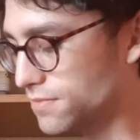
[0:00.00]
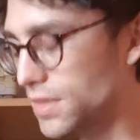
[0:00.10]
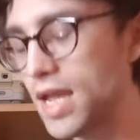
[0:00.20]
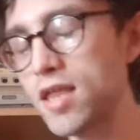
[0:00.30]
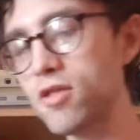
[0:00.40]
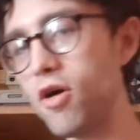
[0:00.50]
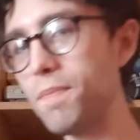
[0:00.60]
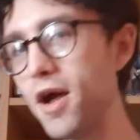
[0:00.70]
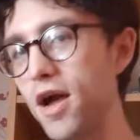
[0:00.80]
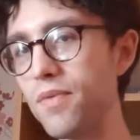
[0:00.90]
It's not
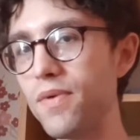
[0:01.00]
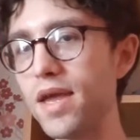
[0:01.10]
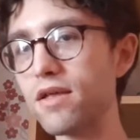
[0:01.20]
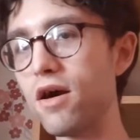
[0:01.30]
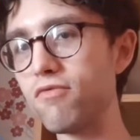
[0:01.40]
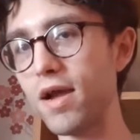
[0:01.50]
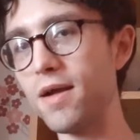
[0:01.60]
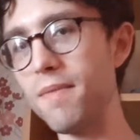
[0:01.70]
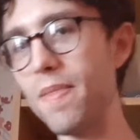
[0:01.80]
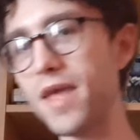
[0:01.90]
perfect. I
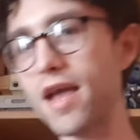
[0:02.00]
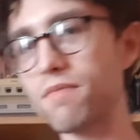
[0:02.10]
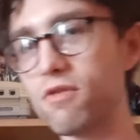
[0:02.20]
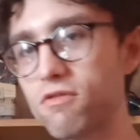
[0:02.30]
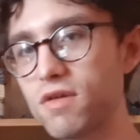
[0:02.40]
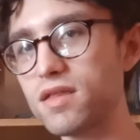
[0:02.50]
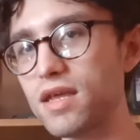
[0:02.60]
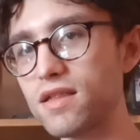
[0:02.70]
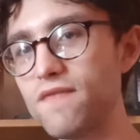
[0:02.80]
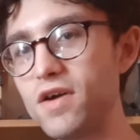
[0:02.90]
recommend the Xbox
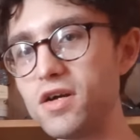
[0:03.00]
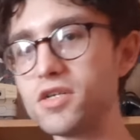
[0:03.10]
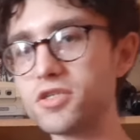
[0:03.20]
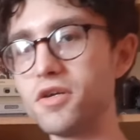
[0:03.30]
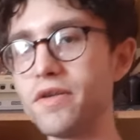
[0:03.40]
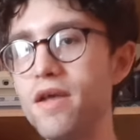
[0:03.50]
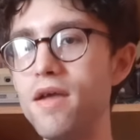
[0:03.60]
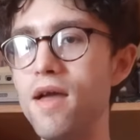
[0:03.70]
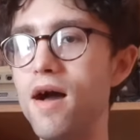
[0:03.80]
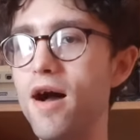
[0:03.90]
360 version
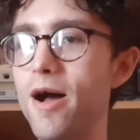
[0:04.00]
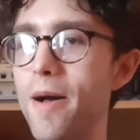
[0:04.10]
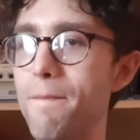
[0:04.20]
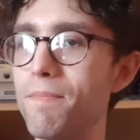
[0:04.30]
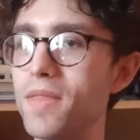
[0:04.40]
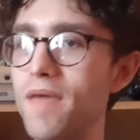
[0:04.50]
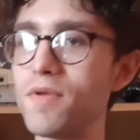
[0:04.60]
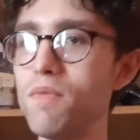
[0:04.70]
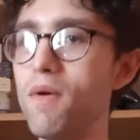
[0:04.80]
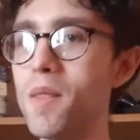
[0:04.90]
if
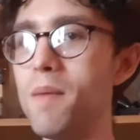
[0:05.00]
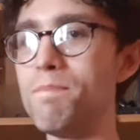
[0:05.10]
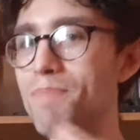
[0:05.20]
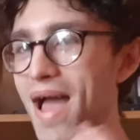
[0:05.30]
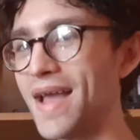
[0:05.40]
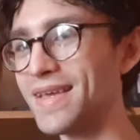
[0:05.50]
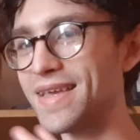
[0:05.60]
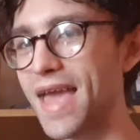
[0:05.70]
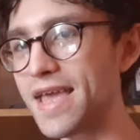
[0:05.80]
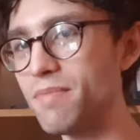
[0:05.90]
you want a better
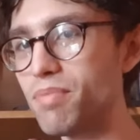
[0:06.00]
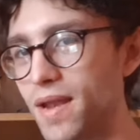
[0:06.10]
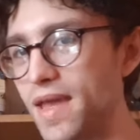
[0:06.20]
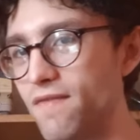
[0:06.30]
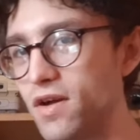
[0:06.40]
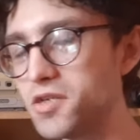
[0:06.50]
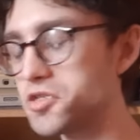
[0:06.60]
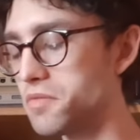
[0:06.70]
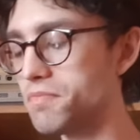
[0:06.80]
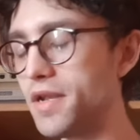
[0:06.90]
gameplay
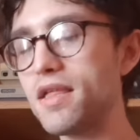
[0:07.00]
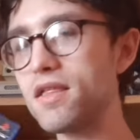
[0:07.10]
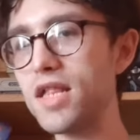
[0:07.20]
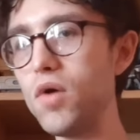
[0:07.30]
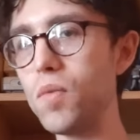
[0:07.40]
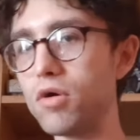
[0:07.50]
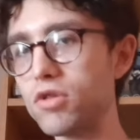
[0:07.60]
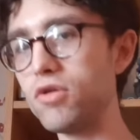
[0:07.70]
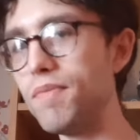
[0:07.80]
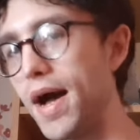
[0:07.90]
version, but it's still not
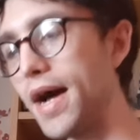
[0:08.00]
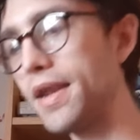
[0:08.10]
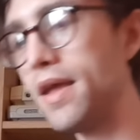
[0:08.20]
too bad.